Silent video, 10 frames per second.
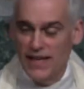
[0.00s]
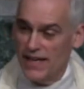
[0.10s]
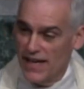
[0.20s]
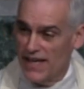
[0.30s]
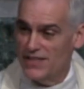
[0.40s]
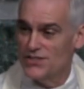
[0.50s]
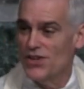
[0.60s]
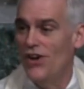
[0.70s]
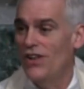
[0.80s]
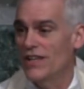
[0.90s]
And God is
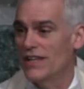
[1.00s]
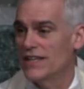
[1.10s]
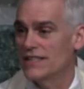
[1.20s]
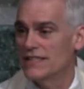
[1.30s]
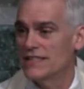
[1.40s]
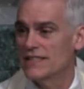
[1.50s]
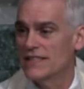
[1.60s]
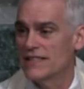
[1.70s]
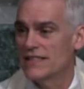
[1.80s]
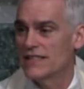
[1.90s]
calling us.
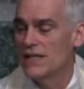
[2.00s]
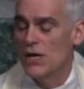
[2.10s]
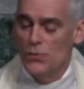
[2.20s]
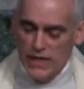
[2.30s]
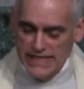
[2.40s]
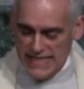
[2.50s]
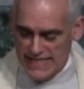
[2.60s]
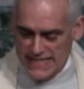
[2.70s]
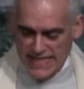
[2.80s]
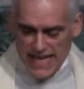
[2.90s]
What I
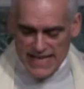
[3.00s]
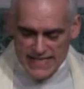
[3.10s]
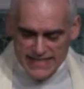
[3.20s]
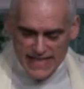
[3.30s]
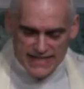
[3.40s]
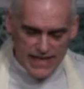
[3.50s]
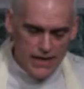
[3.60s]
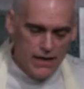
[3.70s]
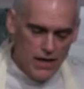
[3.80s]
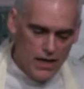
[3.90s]
didn't say is that
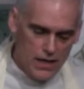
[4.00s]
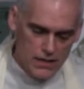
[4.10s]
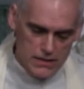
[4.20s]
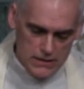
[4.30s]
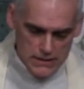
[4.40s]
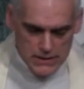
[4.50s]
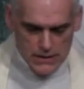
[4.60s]
there are